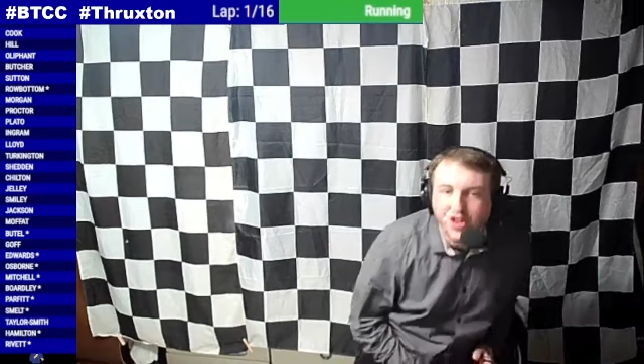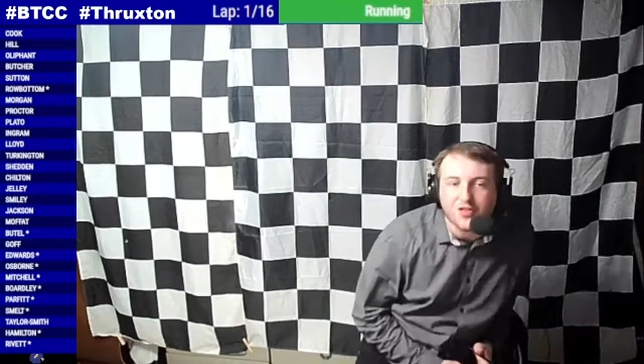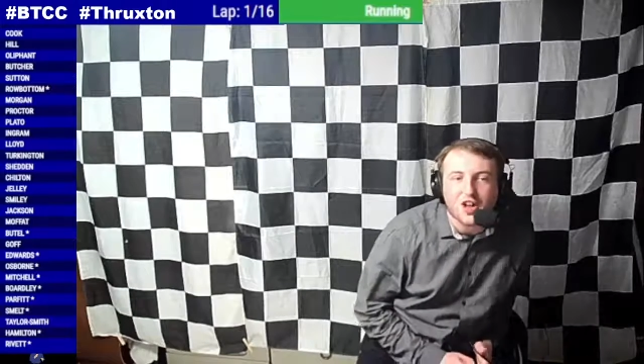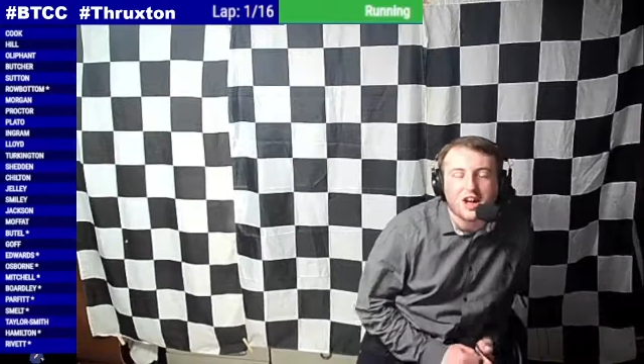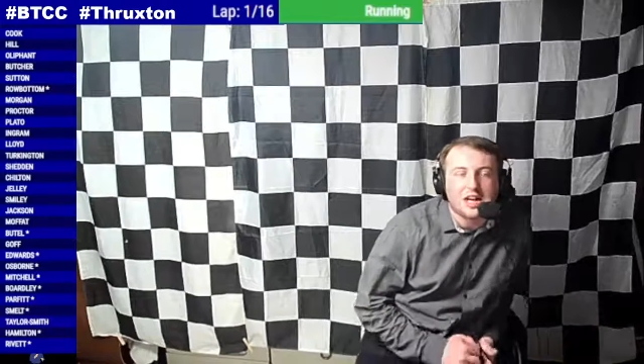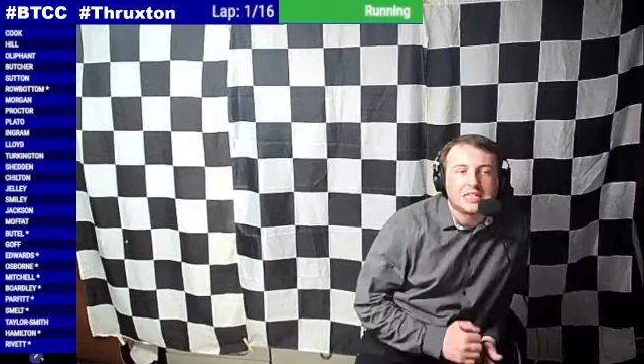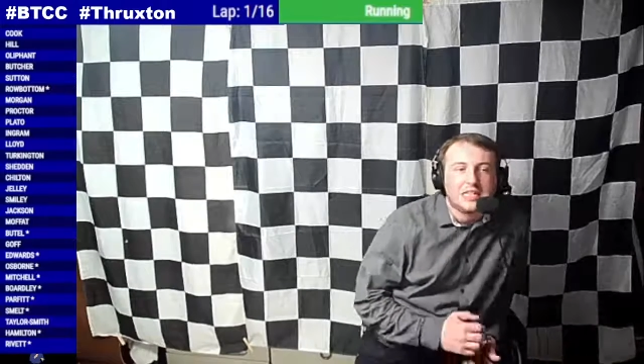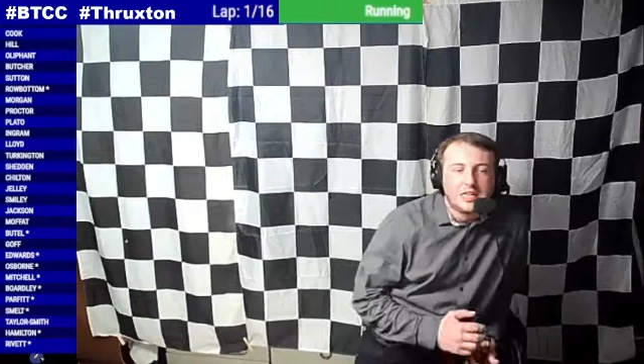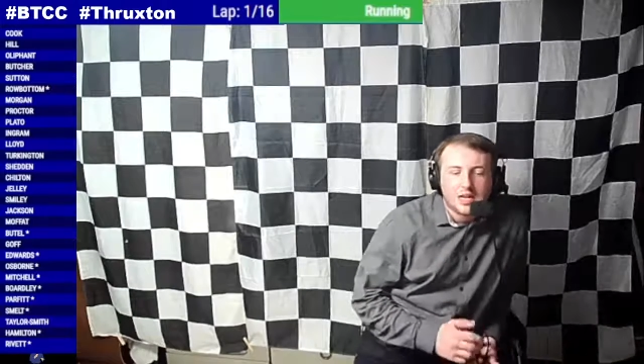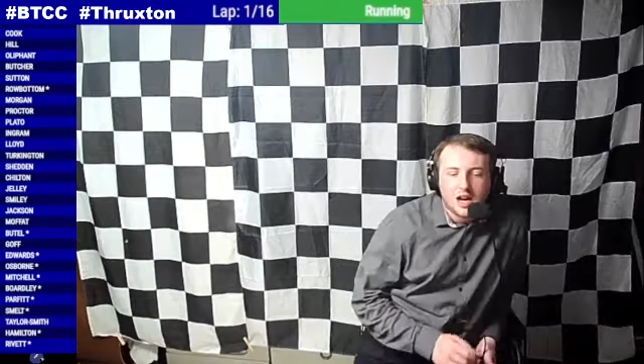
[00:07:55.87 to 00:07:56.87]
3rd
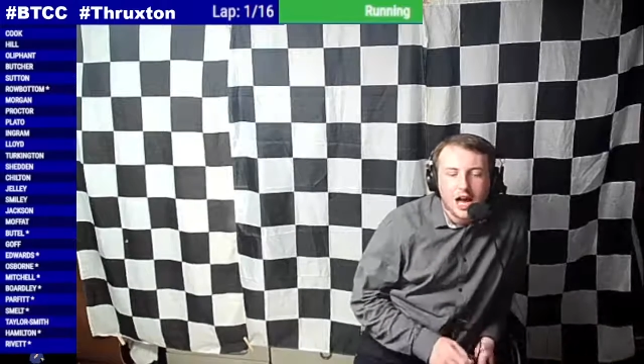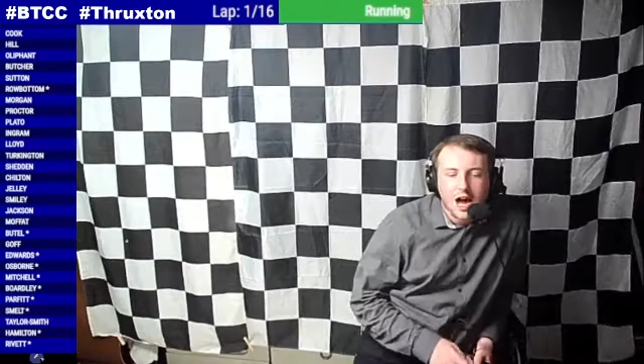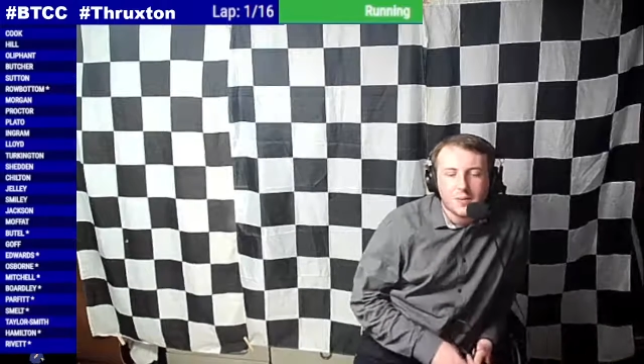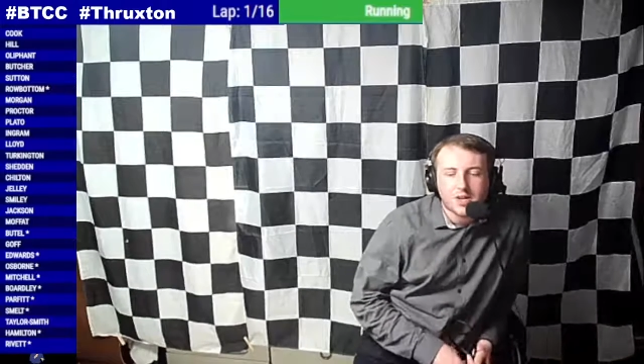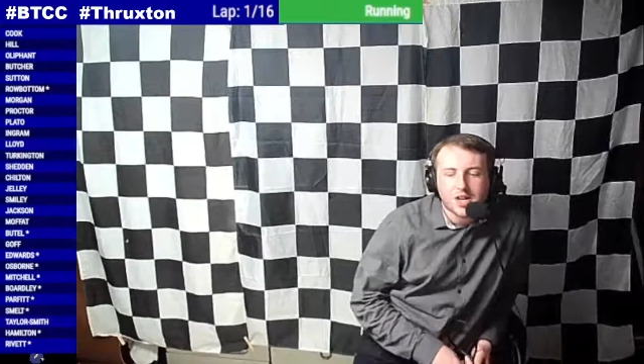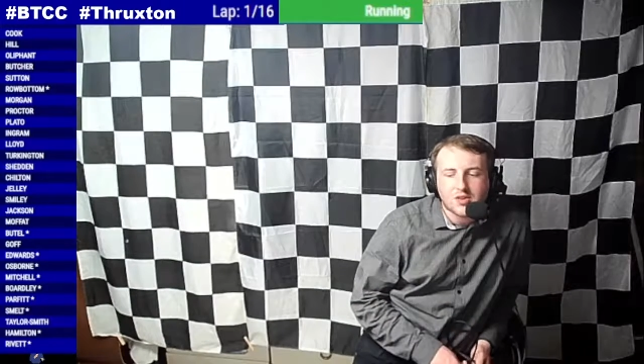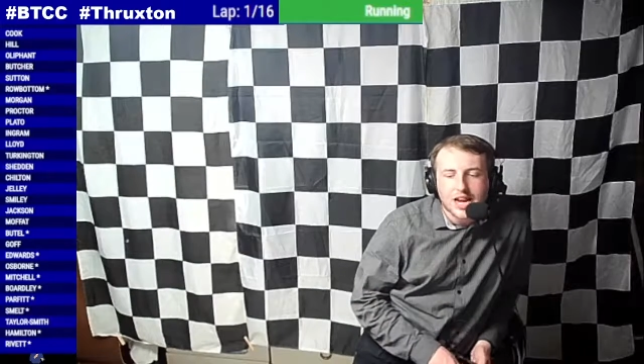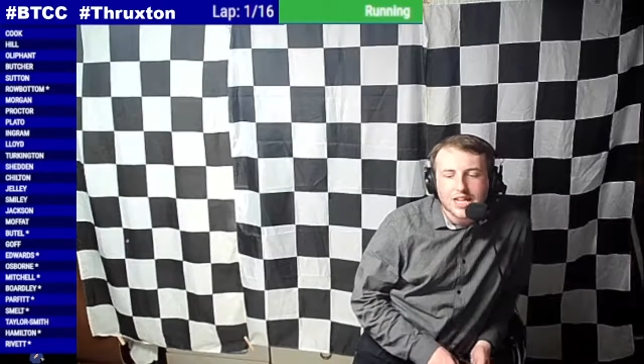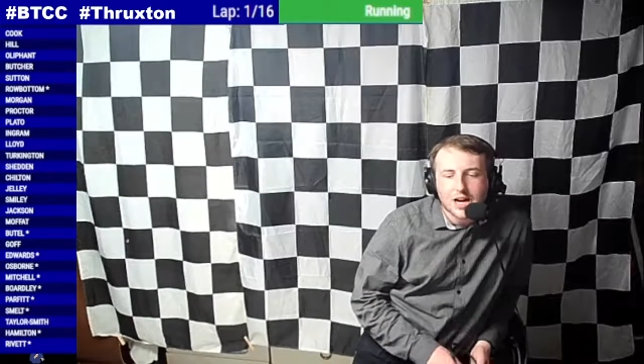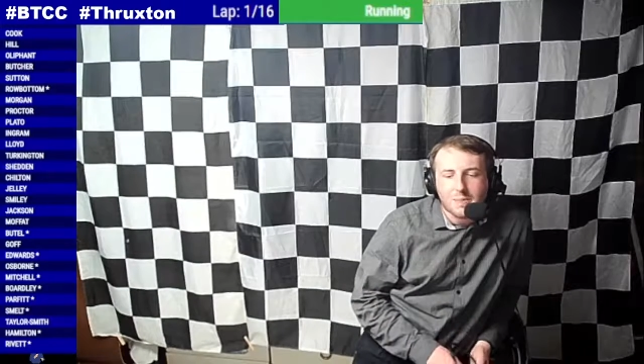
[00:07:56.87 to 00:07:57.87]
with a
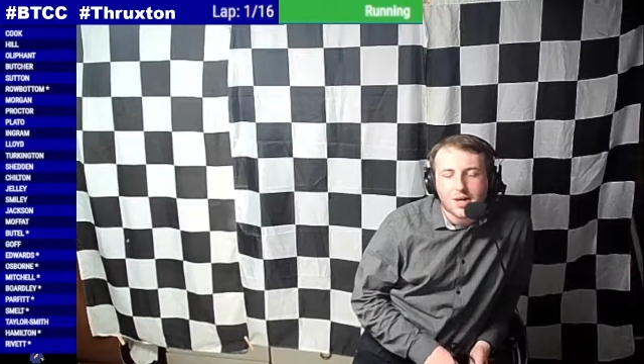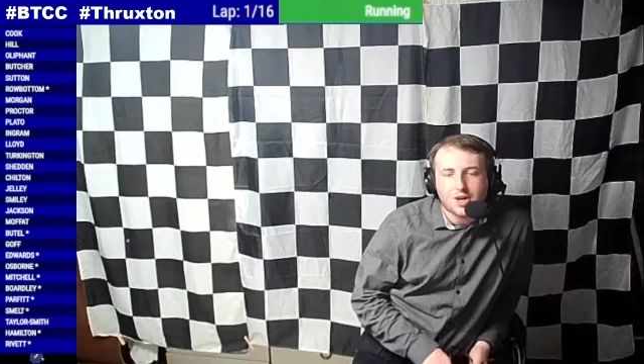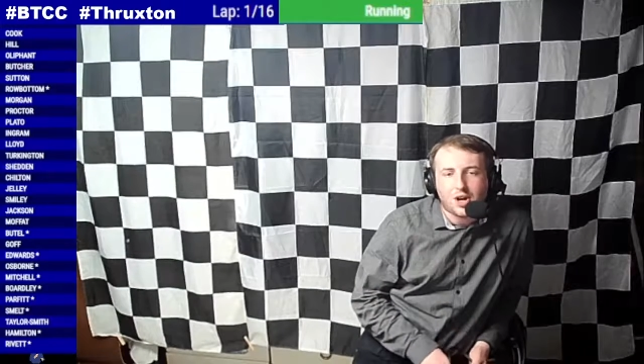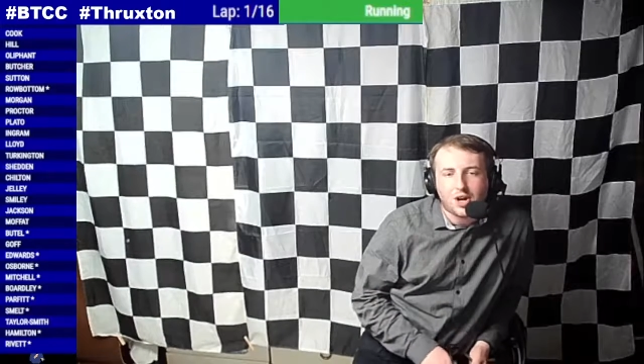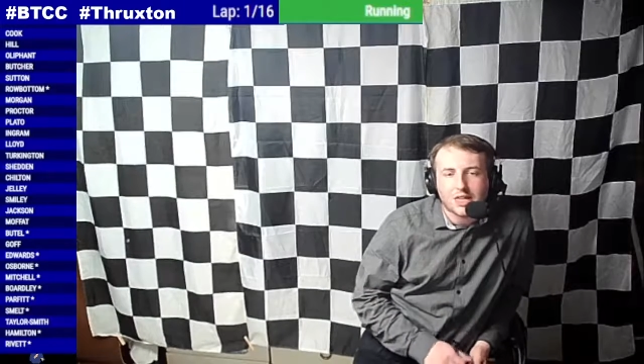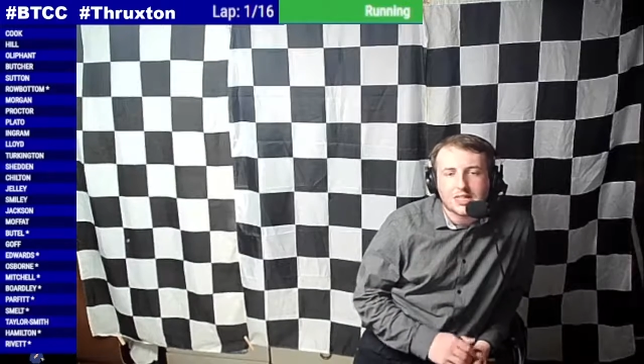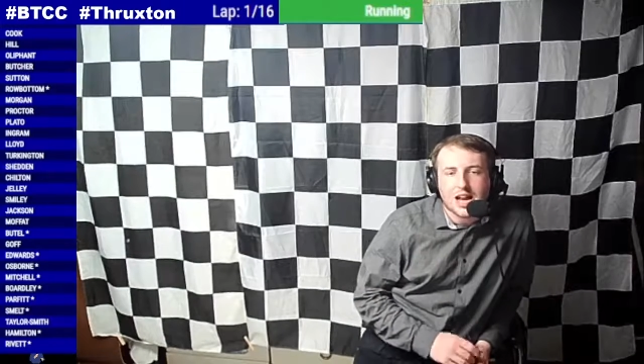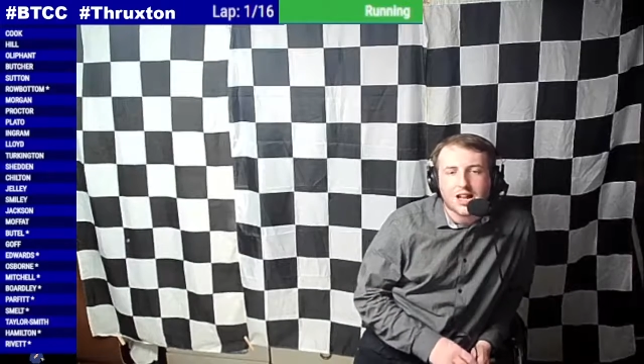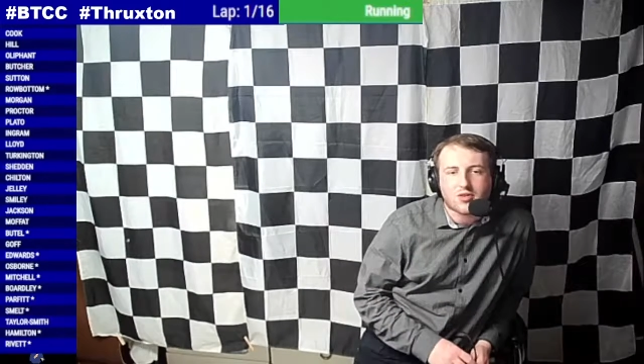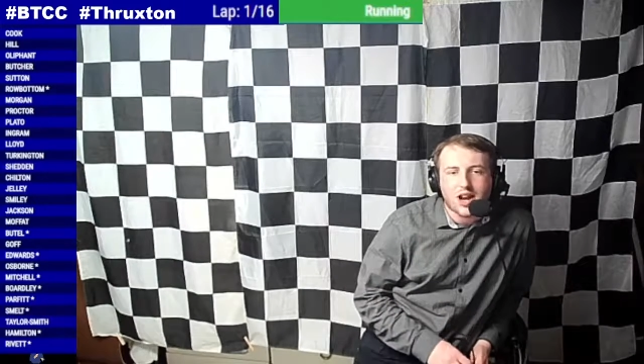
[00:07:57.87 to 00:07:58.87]
great couple of corners there
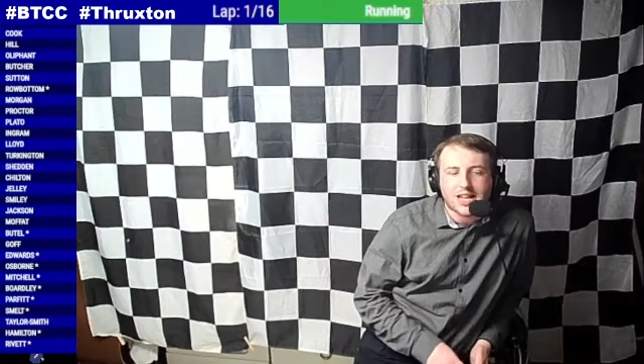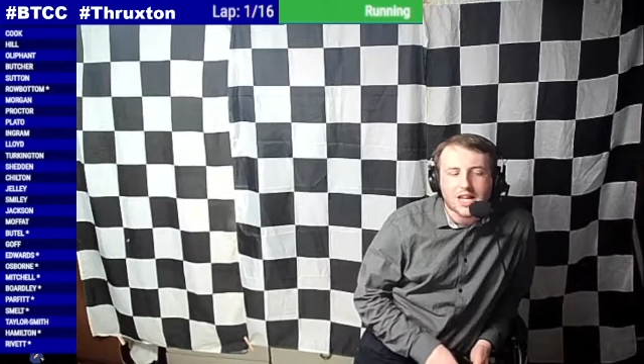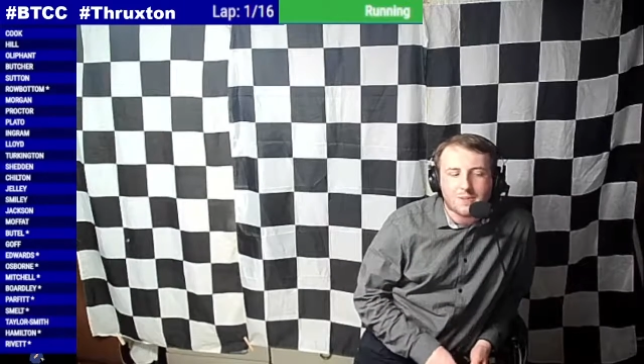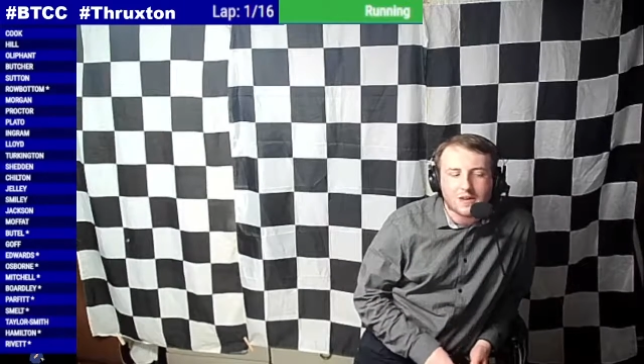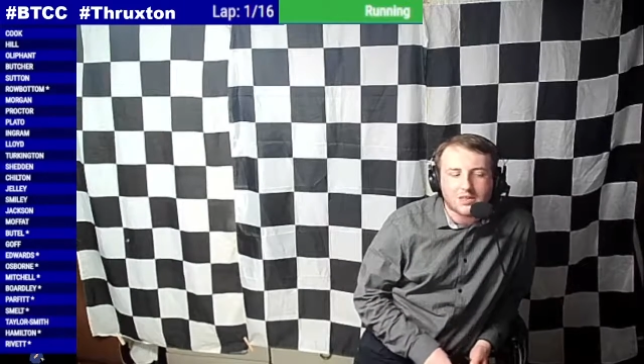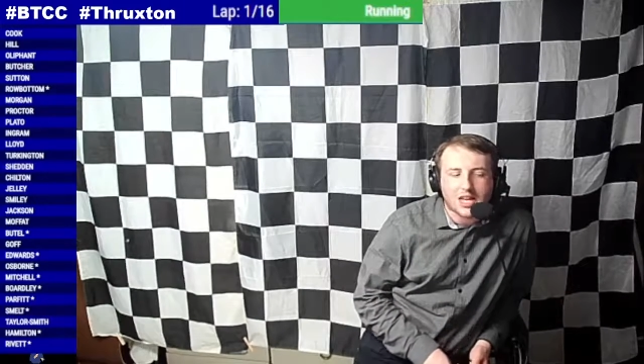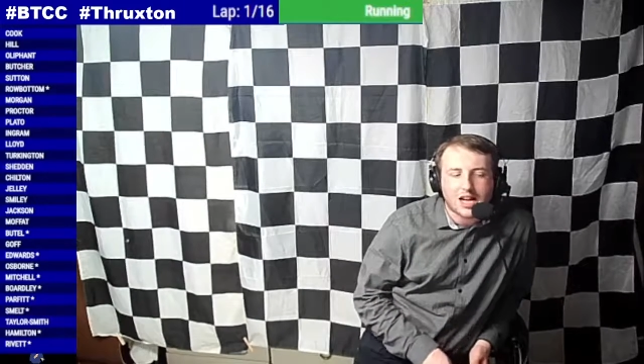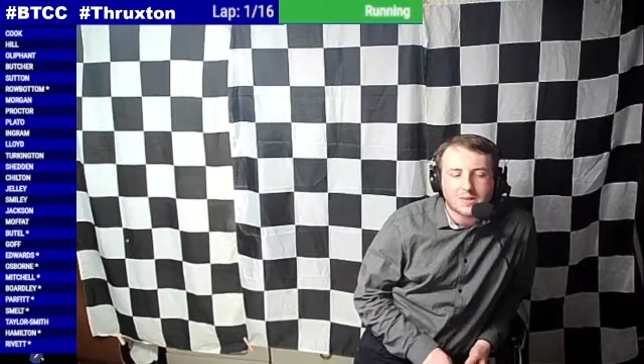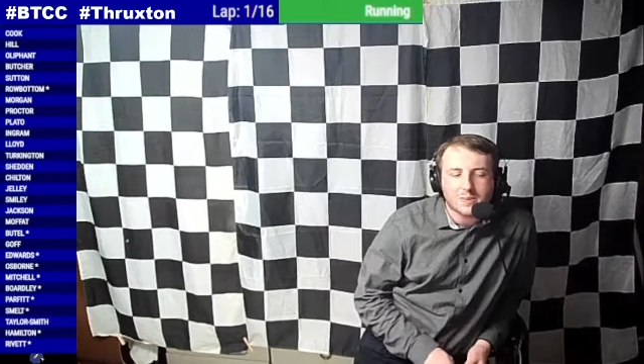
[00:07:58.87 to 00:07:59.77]
and a great couple of starting